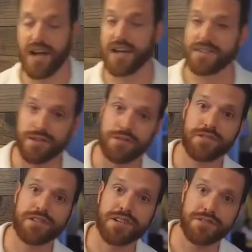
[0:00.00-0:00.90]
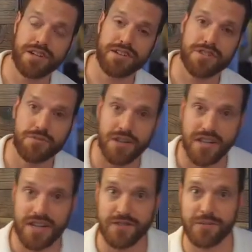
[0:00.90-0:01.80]
I totally agree. I just want to
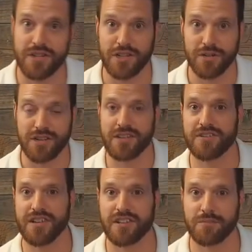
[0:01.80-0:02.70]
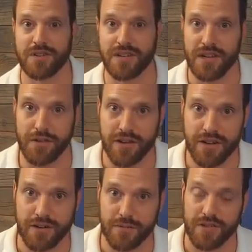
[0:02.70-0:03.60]
let everybody know that he's an expert on
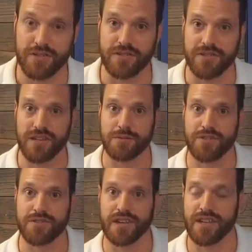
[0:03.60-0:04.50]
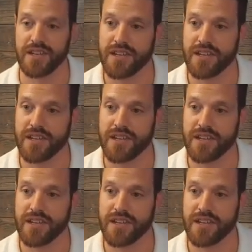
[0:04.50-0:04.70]
healthcare because his kid was sick.